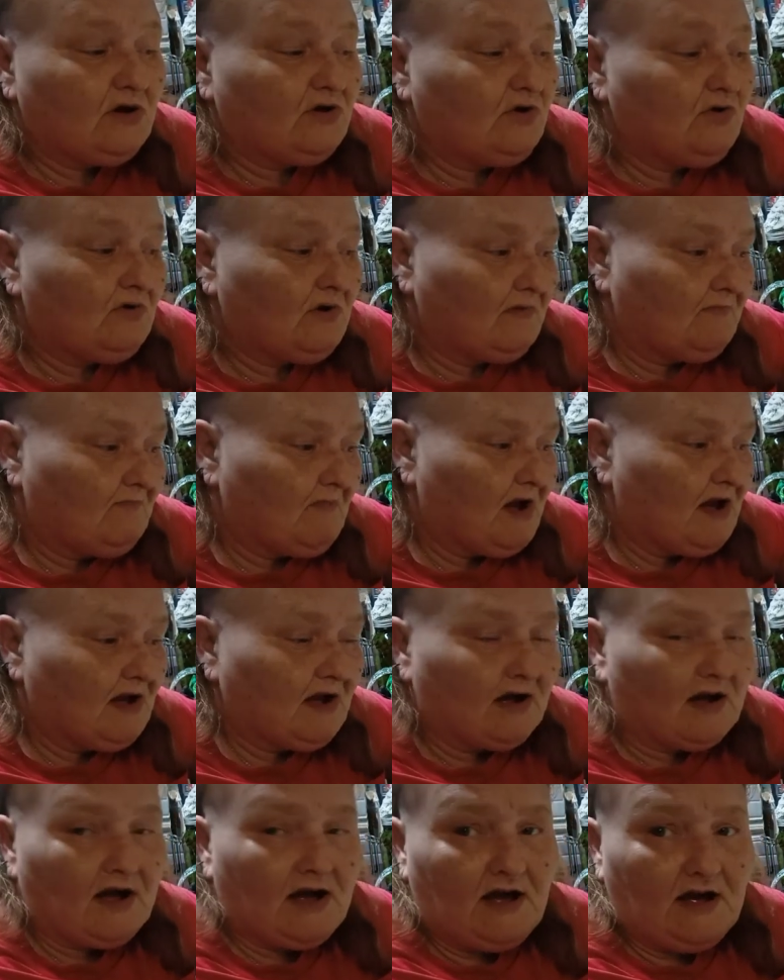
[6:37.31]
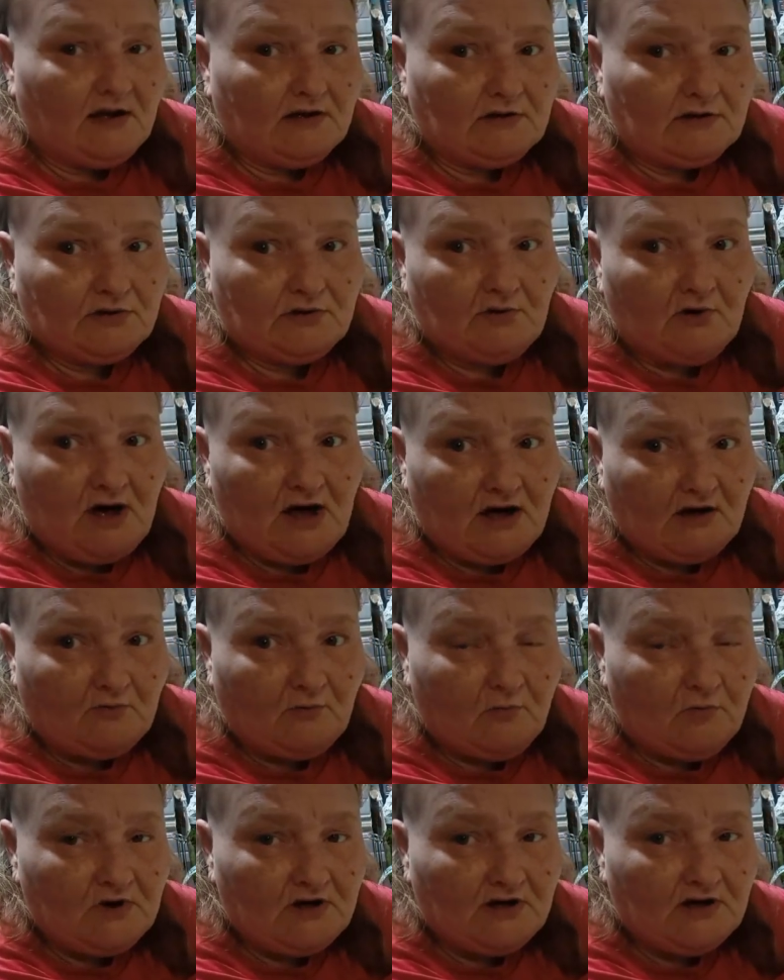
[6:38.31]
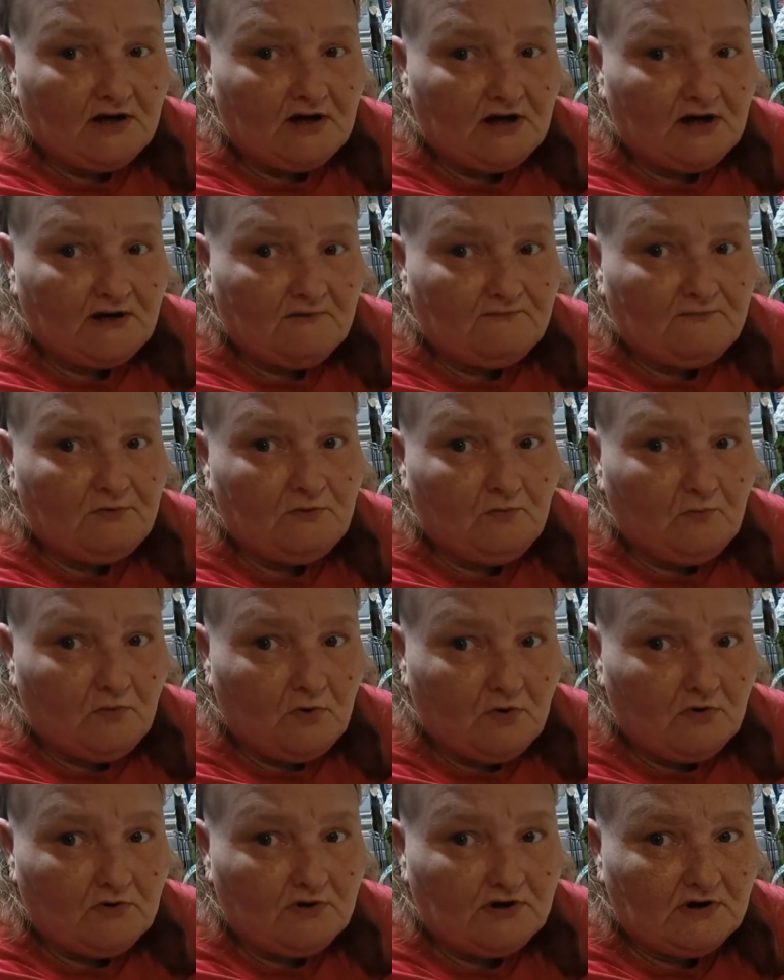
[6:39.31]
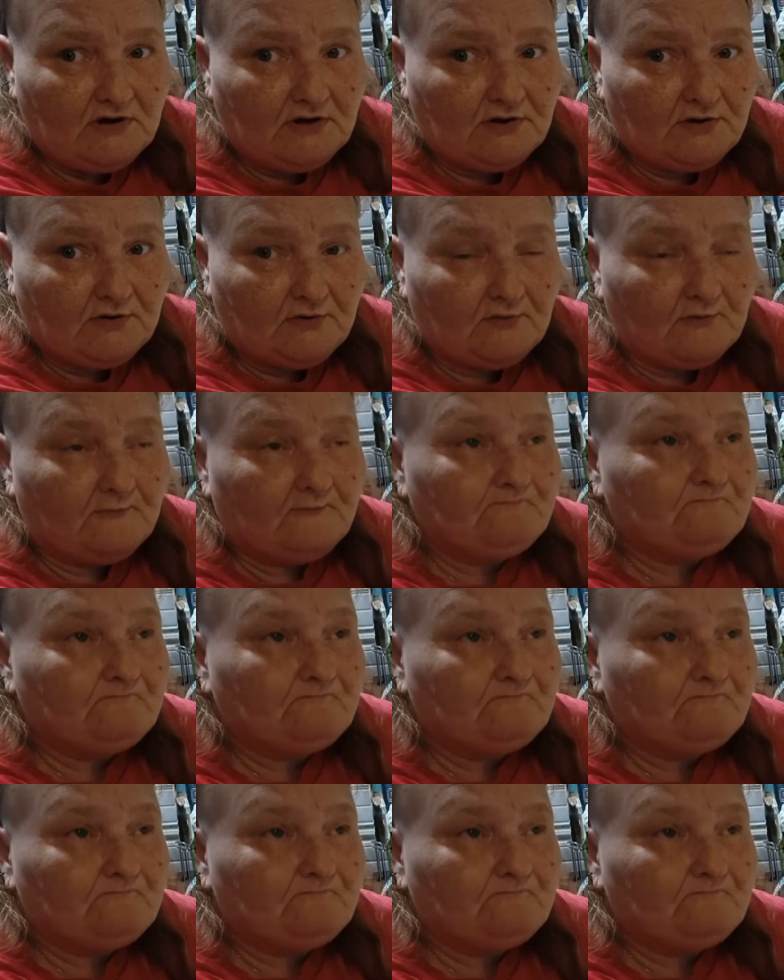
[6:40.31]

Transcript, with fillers: You can make an extract with it if you wanted to.